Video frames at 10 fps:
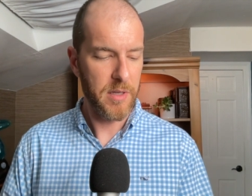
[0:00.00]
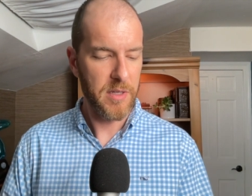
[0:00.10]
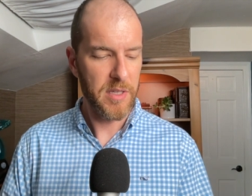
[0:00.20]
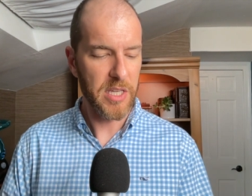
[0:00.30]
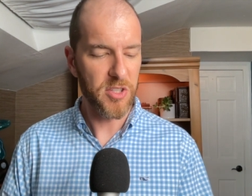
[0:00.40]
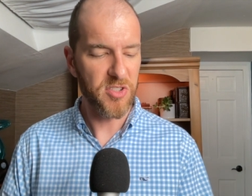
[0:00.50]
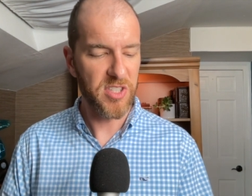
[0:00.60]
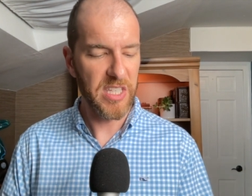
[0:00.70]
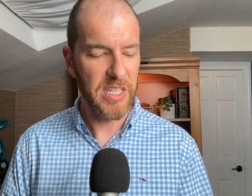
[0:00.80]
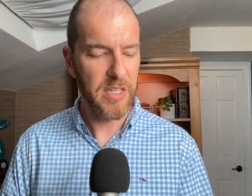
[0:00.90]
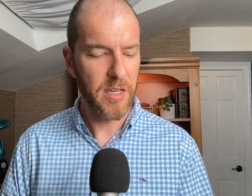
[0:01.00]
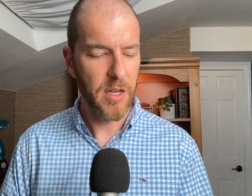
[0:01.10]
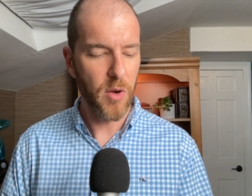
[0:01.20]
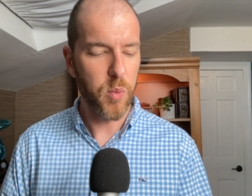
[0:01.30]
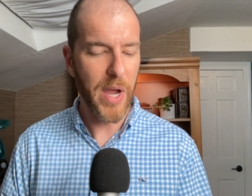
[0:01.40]
He could see
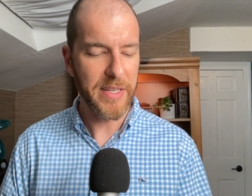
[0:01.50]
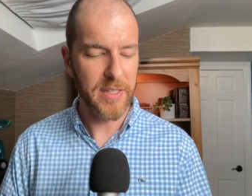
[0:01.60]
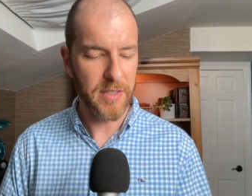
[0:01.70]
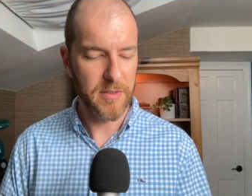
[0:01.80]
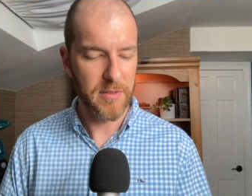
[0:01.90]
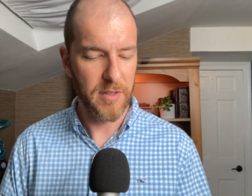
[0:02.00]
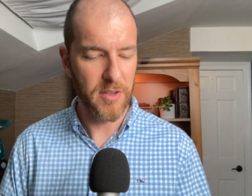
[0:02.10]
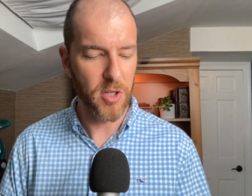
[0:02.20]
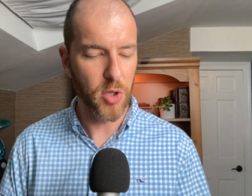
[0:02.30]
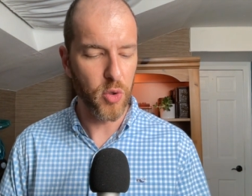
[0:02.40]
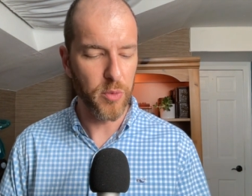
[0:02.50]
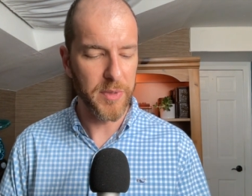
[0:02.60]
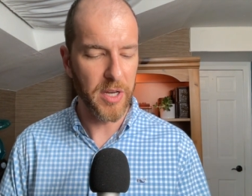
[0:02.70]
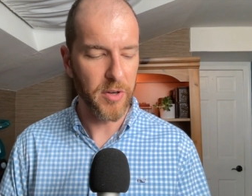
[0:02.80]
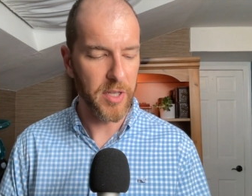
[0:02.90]
a whiteness in the gloom
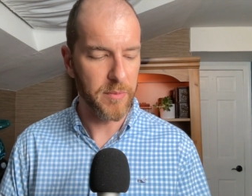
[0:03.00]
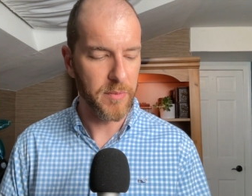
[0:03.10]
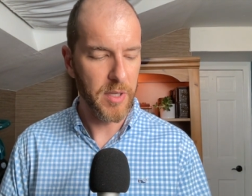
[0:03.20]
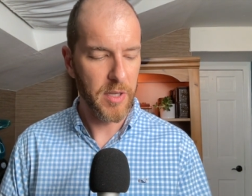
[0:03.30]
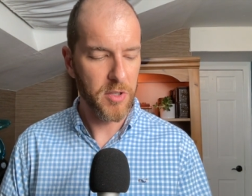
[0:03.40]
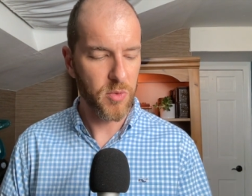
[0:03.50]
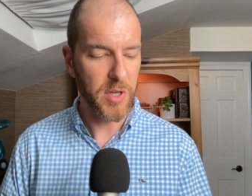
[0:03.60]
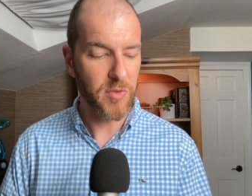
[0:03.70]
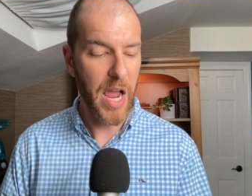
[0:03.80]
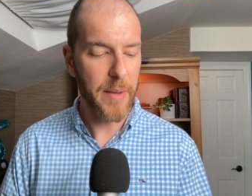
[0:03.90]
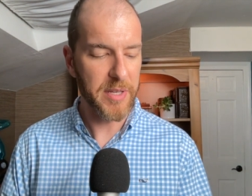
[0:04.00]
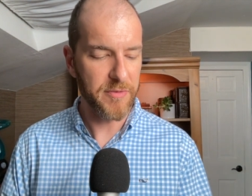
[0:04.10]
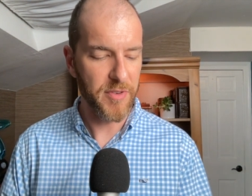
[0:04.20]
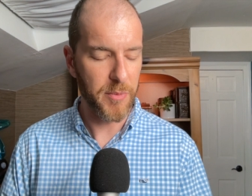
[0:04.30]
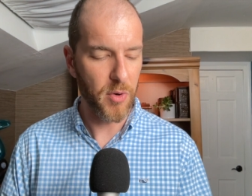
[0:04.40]
near him, so he grabbed it
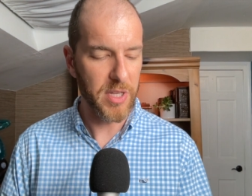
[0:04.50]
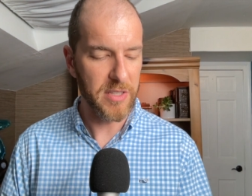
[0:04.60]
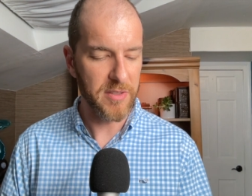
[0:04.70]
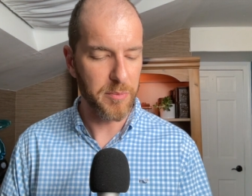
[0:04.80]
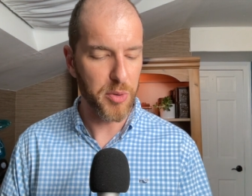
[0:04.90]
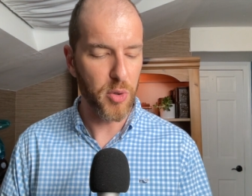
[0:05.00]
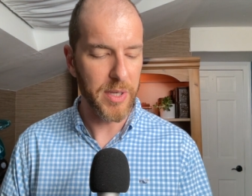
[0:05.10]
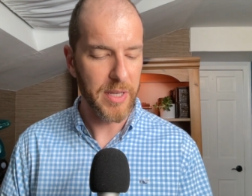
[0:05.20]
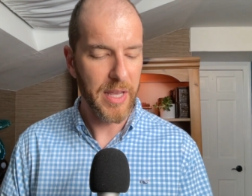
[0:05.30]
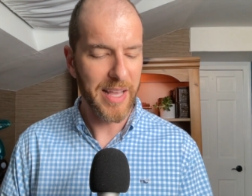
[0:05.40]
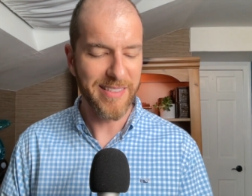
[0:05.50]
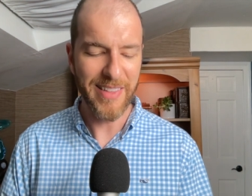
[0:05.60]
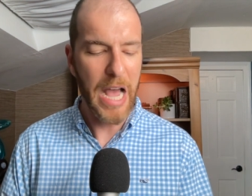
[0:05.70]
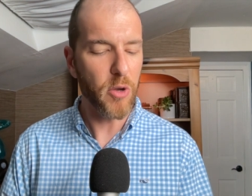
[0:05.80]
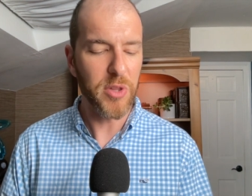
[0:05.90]
from Maurice and blew it as
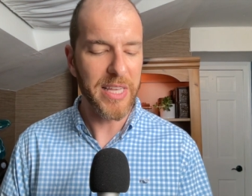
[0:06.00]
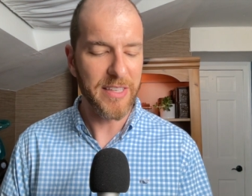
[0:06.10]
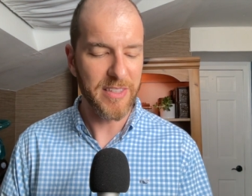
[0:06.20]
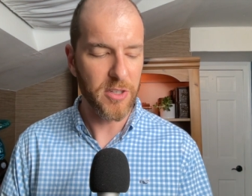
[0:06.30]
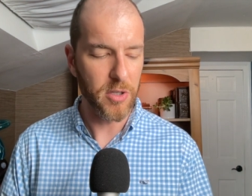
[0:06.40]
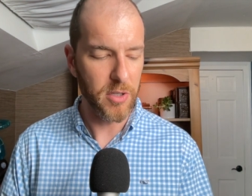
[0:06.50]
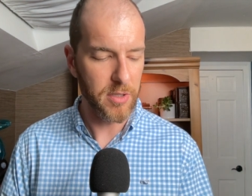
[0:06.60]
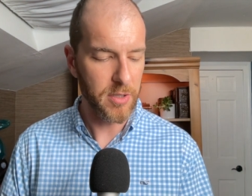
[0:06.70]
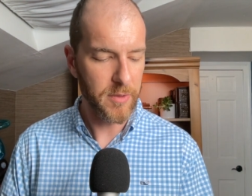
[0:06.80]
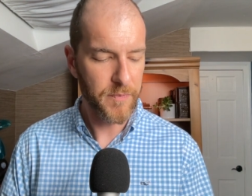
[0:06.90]
loudly as he could.